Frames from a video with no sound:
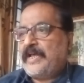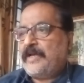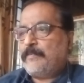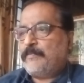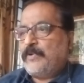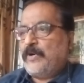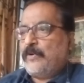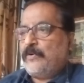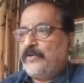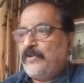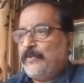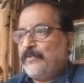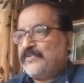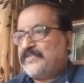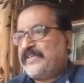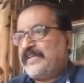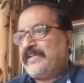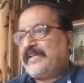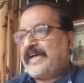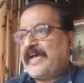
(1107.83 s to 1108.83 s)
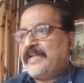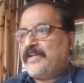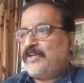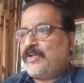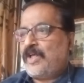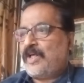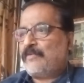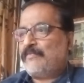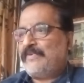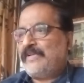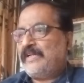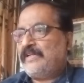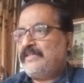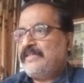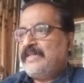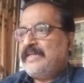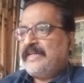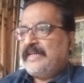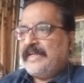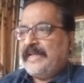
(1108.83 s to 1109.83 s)
producing a novel
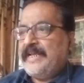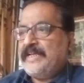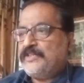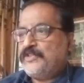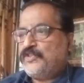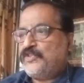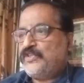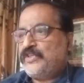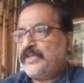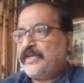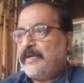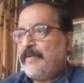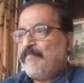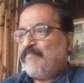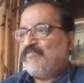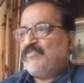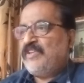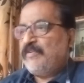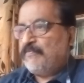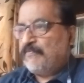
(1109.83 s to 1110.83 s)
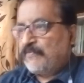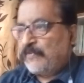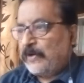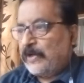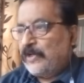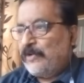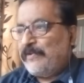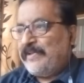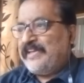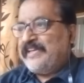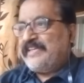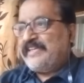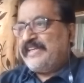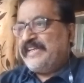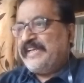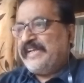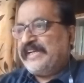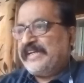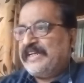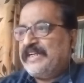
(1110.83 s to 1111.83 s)
each the following
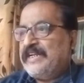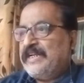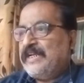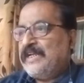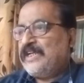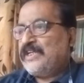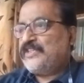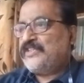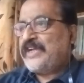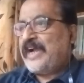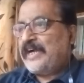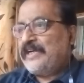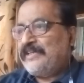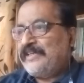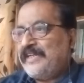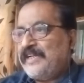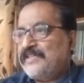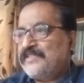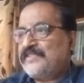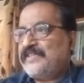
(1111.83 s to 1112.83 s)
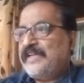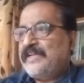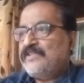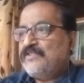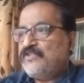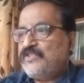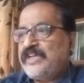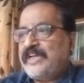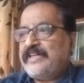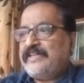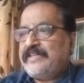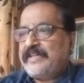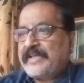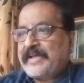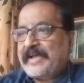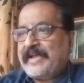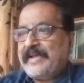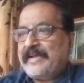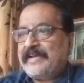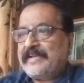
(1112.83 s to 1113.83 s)
year: Shalt's Jane
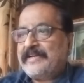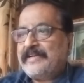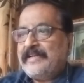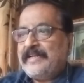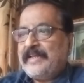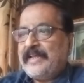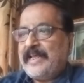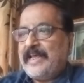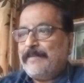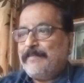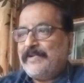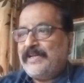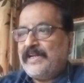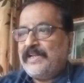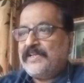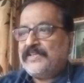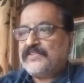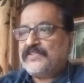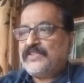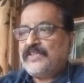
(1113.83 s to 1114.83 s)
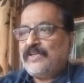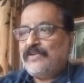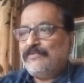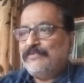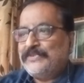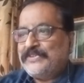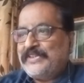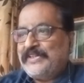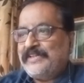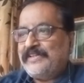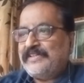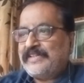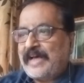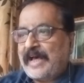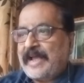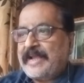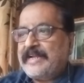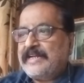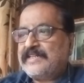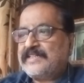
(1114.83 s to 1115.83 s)
Eyre, Emily's Wuthering
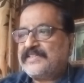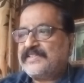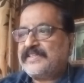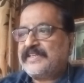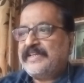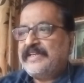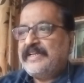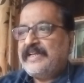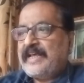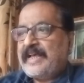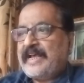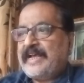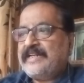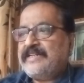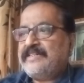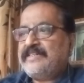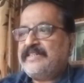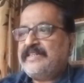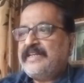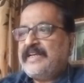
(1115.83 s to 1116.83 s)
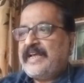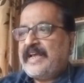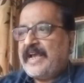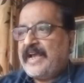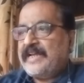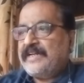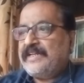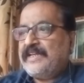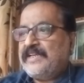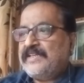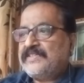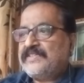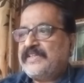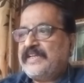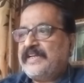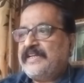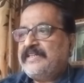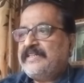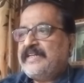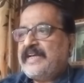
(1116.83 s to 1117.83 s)
Heights, and Annie's
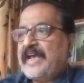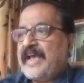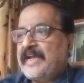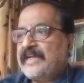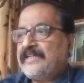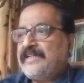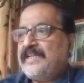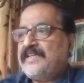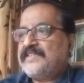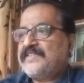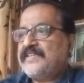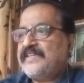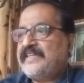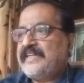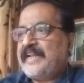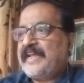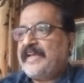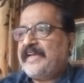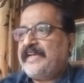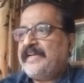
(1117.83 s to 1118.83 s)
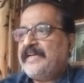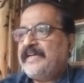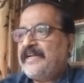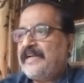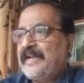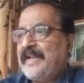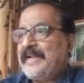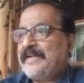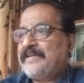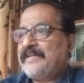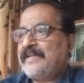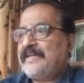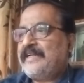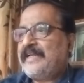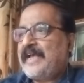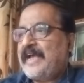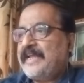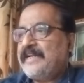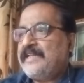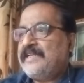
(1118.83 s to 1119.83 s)
Agnes Grey, later
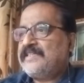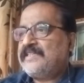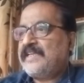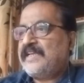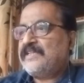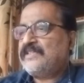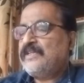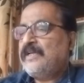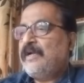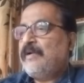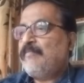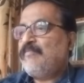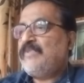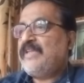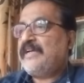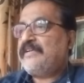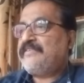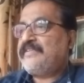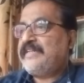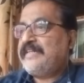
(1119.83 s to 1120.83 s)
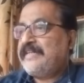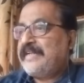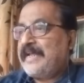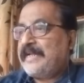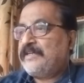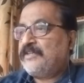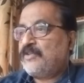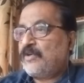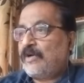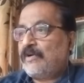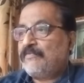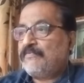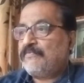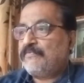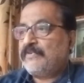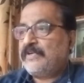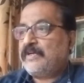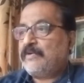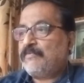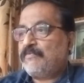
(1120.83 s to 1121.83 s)
Annie's The Tenant of
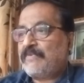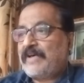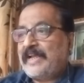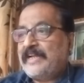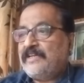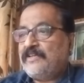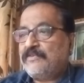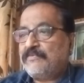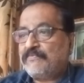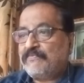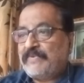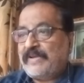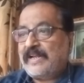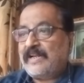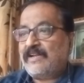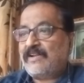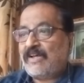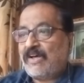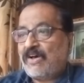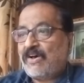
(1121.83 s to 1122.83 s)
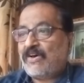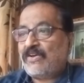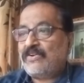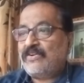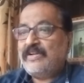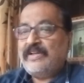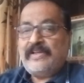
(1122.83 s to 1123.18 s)
Wildfell Hall,